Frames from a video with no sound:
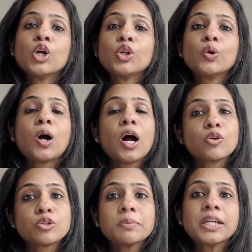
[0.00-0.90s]
know how
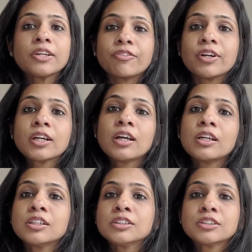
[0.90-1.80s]
to make different
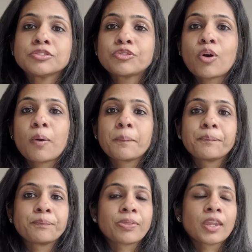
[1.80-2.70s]
colors
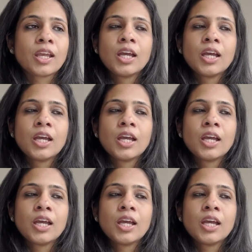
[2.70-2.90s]
from